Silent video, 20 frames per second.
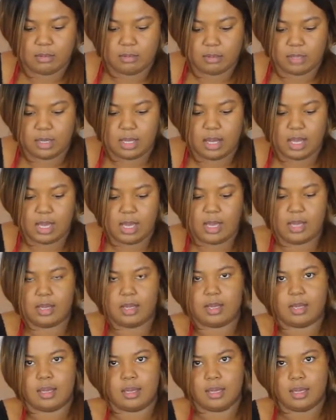
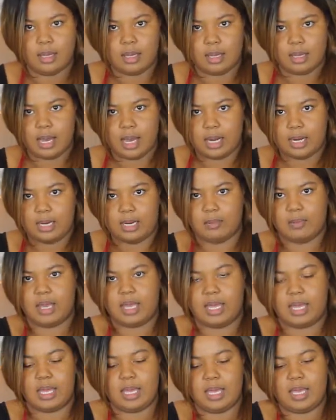Okay, got it in my
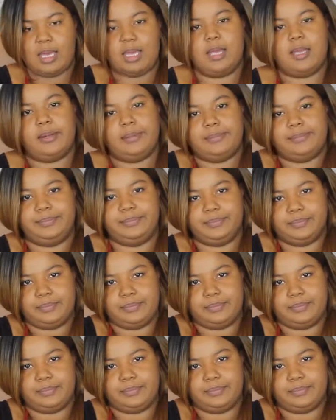hand.